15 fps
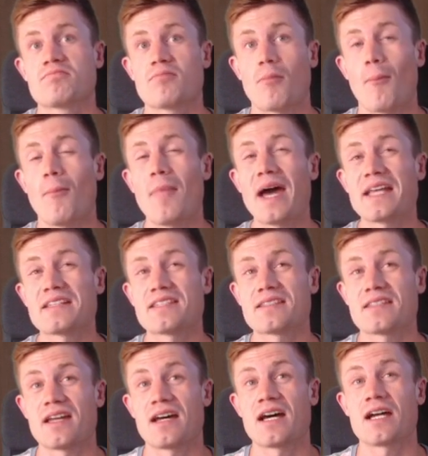might
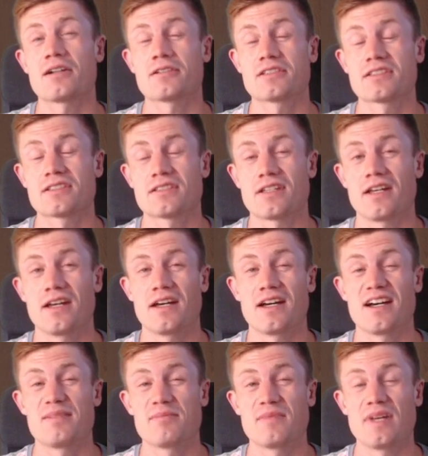start
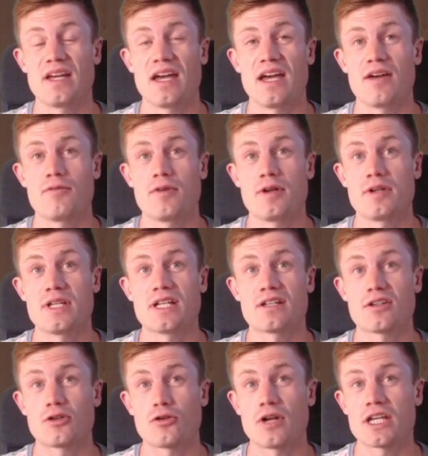a very
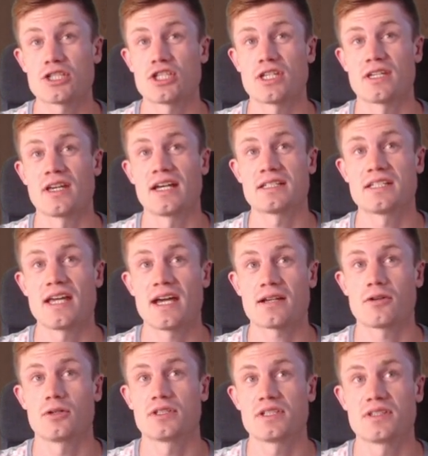crushing attack
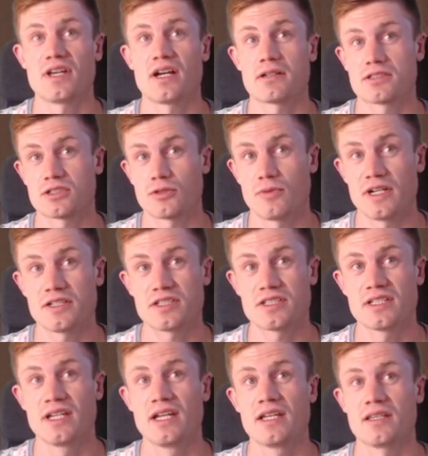on the dark squares.
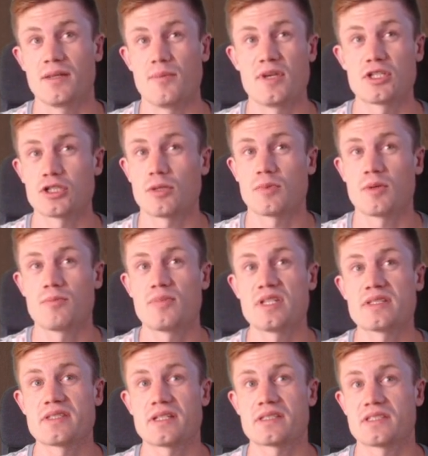The bishop on
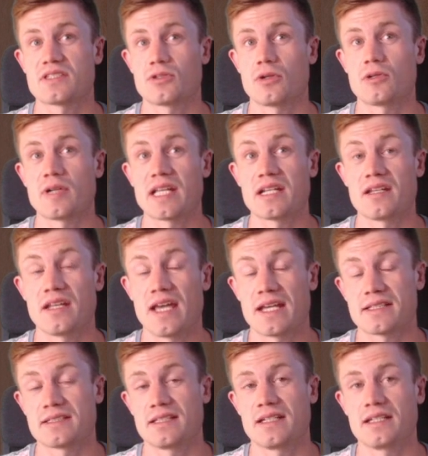b6 is already
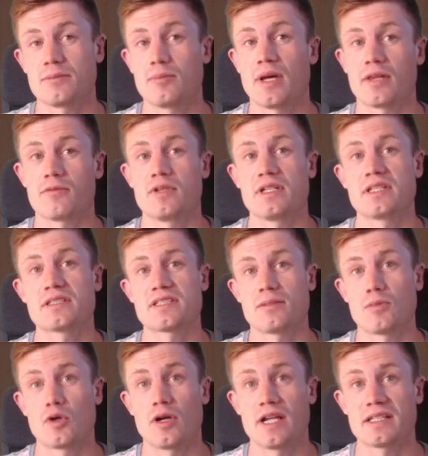excellent, but we need some
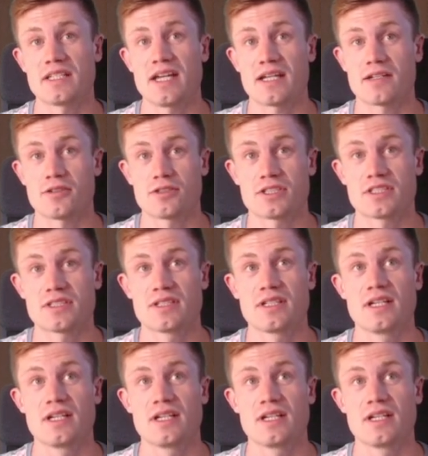more attackers.